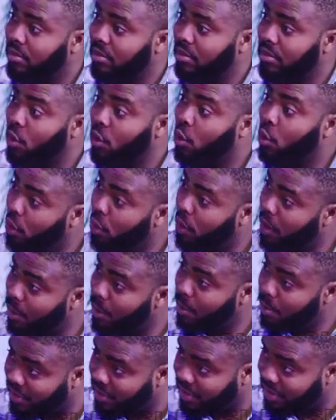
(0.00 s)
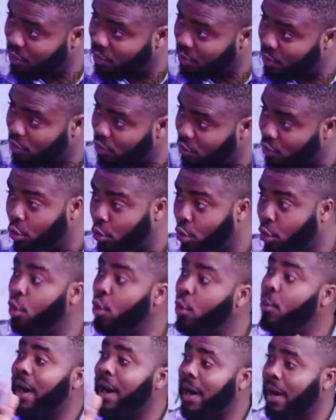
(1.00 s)
the whole camp is told to go
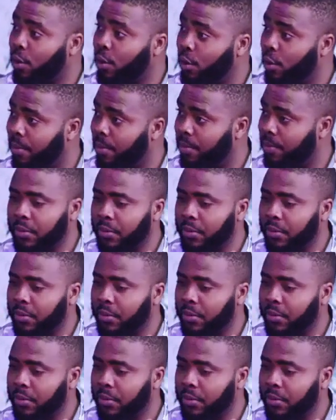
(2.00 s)
back home.